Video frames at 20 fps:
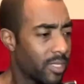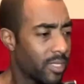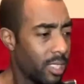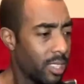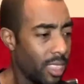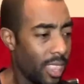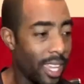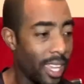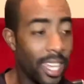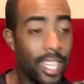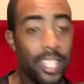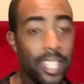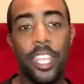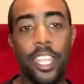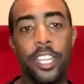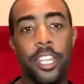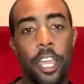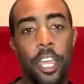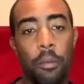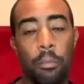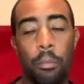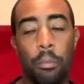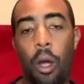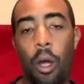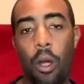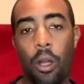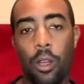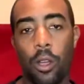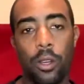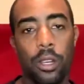and did their
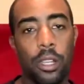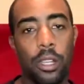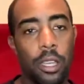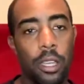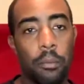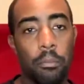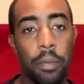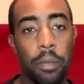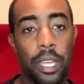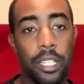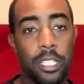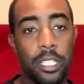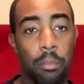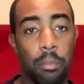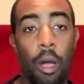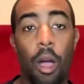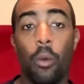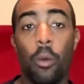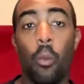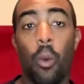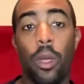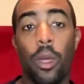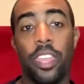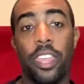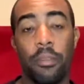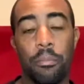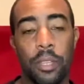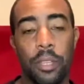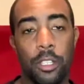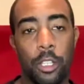part based upon what they've
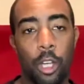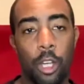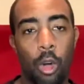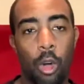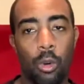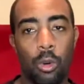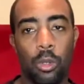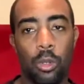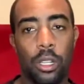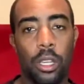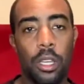been told.